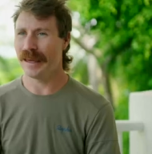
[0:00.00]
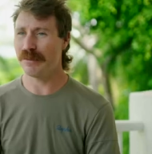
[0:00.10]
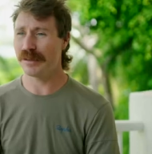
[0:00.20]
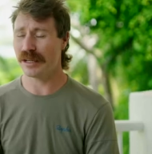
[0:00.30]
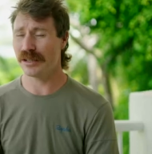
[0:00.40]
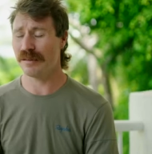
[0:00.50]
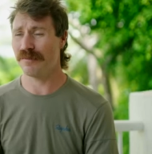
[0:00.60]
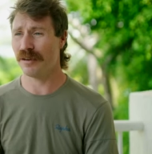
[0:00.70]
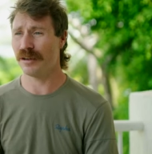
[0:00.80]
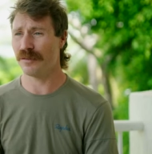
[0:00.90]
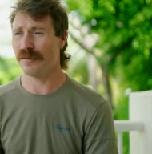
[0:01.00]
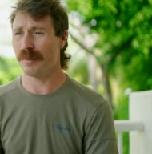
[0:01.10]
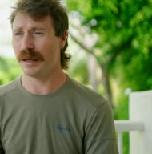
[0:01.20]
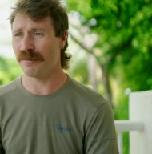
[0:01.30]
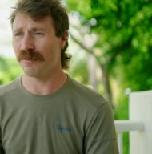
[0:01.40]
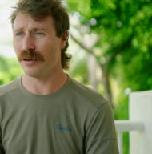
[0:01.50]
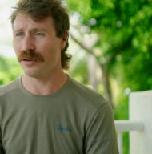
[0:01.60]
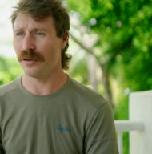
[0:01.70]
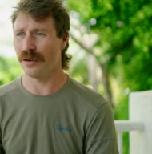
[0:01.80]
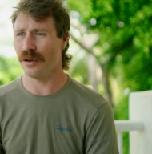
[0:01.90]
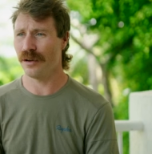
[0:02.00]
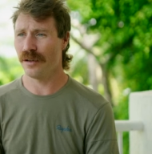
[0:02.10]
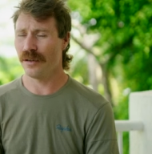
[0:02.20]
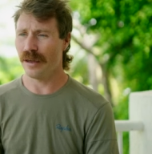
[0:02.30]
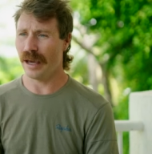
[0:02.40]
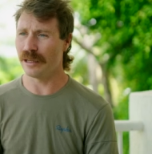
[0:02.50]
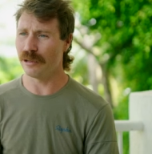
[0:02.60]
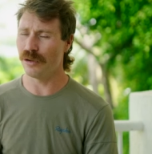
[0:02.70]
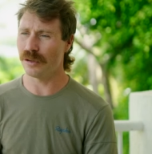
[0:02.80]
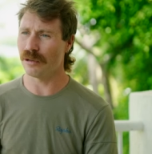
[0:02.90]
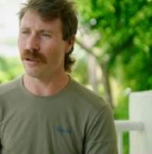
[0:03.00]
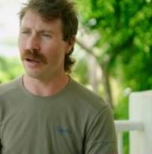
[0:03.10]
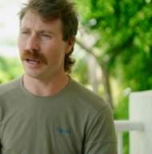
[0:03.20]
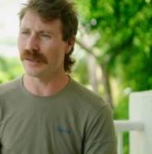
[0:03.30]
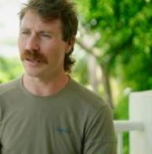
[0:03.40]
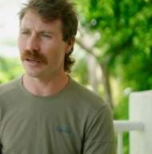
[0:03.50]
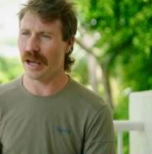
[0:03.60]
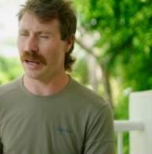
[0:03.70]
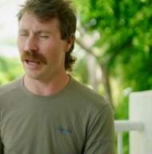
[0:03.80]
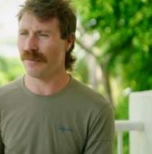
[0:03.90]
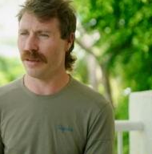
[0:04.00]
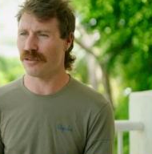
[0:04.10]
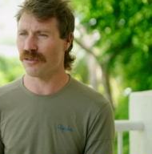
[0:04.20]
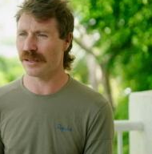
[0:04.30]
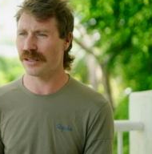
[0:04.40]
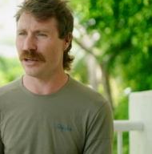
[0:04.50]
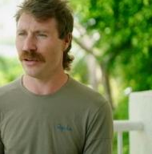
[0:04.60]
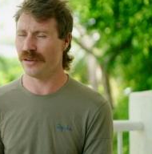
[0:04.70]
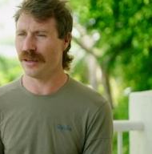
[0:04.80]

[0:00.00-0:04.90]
It was actually very good for me to follow her and learn the lines and have that trust in her